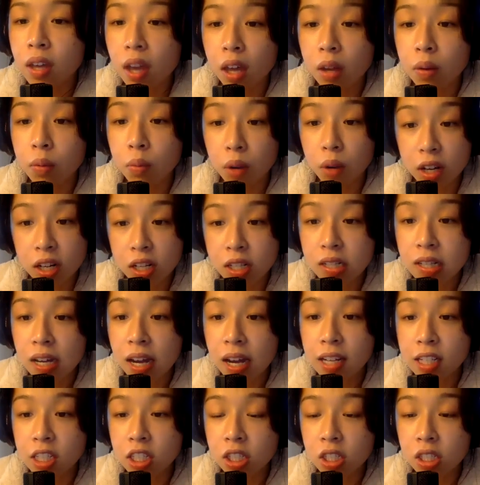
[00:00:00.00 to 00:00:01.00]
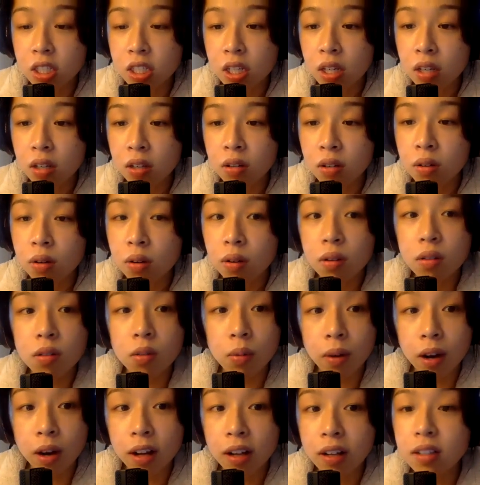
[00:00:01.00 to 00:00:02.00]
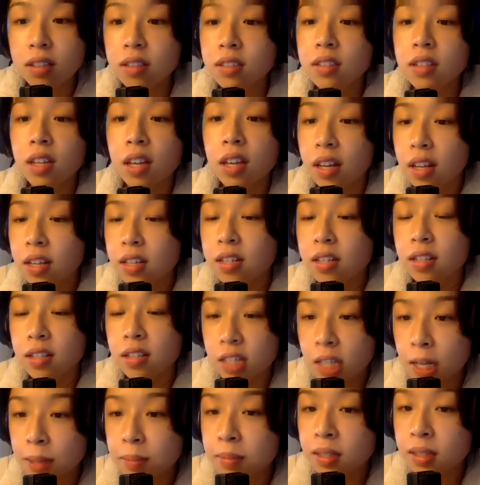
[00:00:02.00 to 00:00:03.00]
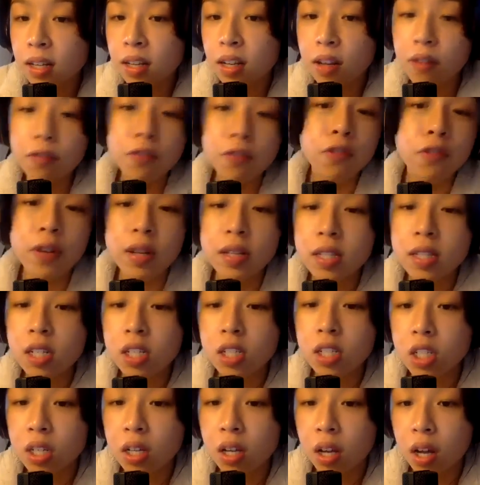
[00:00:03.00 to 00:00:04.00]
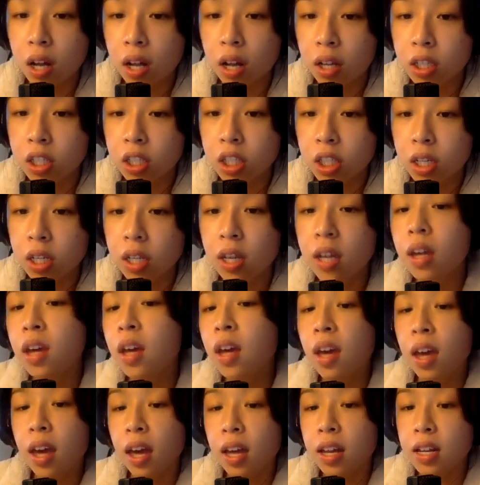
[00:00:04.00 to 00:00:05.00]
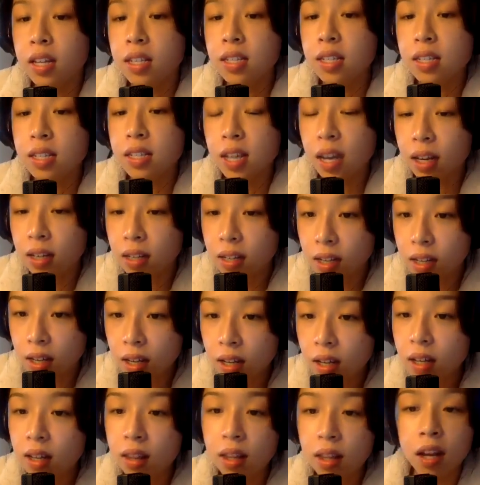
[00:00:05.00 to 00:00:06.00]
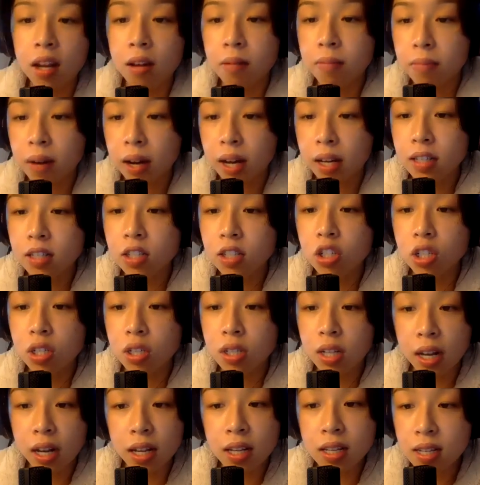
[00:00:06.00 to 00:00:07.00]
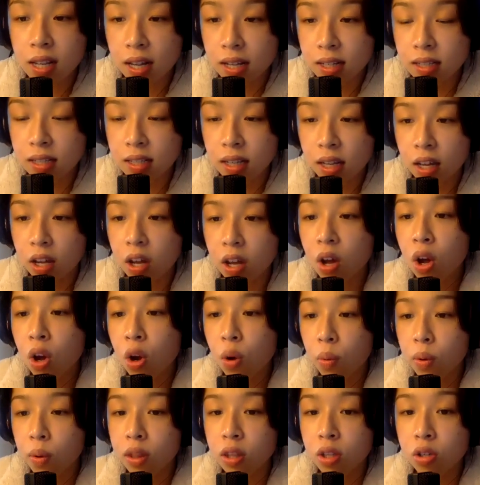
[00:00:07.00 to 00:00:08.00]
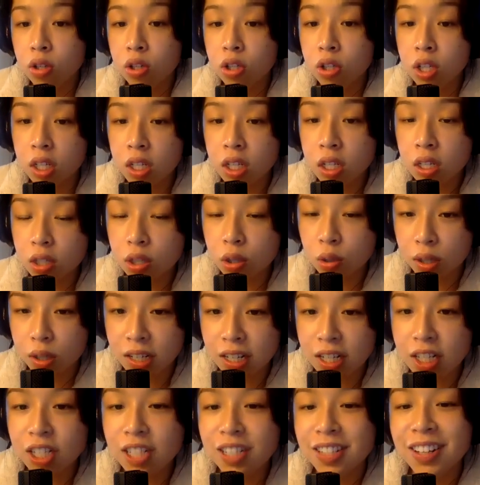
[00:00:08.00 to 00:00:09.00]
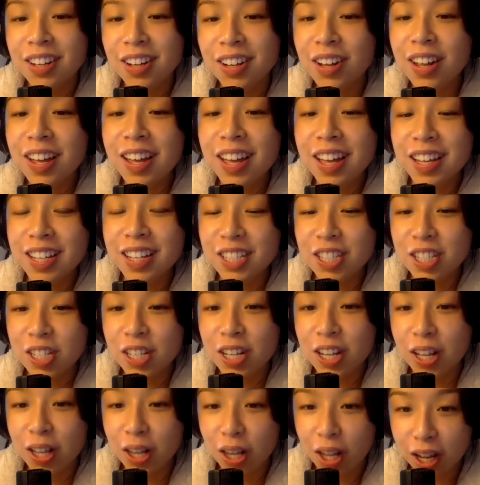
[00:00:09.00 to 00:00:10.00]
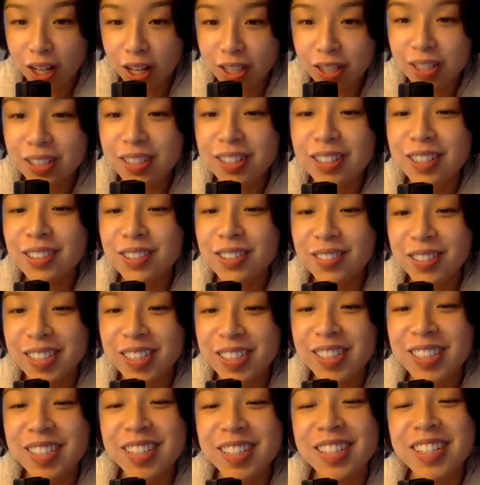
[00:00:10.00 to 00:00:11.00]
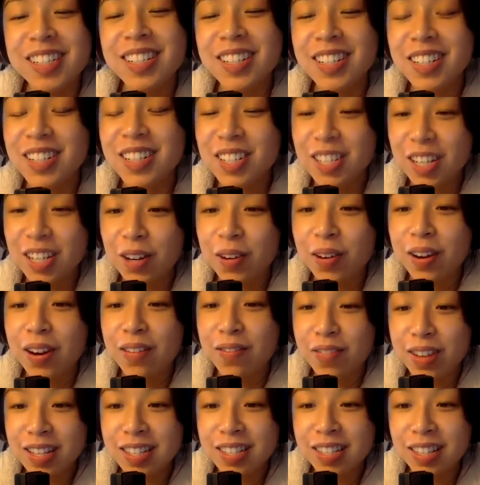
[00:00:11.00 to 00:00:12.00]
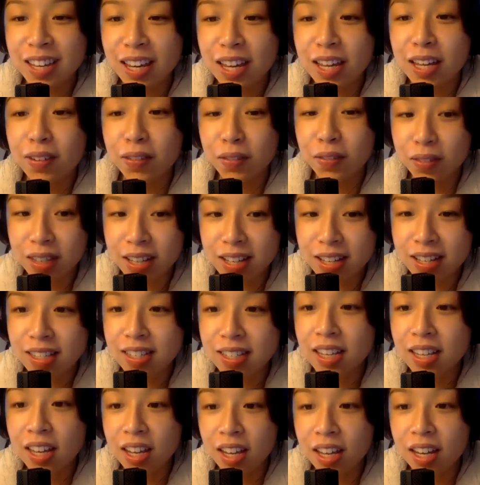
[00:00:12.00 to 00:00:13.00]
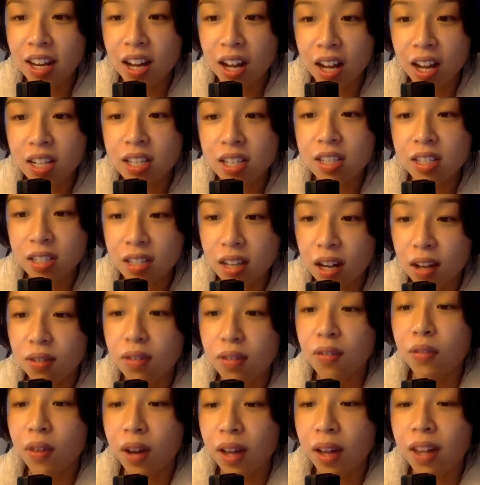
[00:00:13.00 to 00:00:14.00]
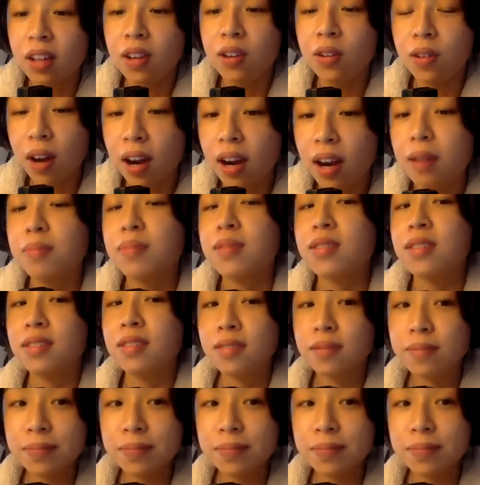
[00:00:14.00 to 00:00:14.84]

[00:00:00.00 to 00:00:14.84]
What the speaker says: And what is IgG? Well, it is a subset of forensic genealogy, and it's a technique that combines genetic testing with traditional genealogical research to generate investigative leads in unsolved violent crimes.